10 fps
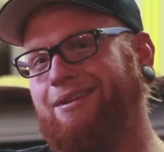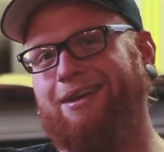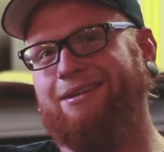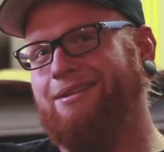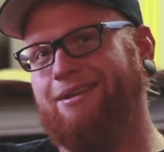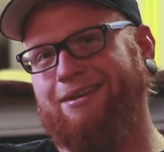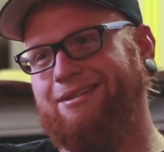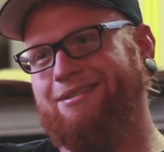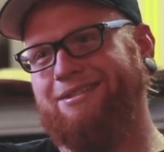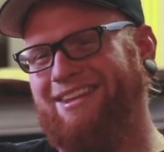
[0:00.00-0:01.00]
lot of
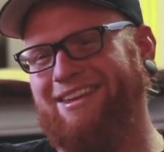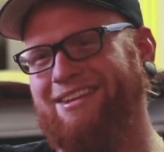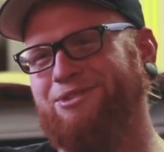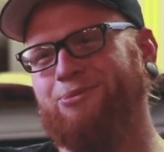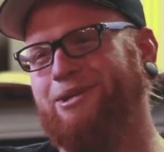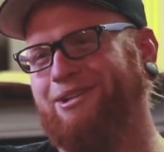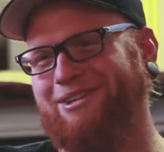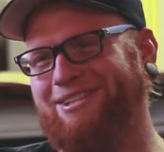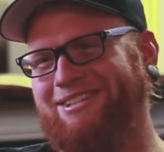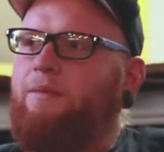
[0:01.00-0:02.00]
dicks. It gets
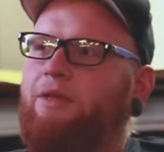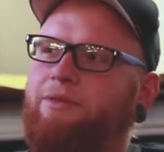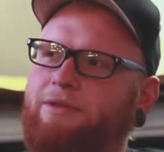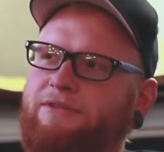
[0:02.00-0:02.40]
weird. The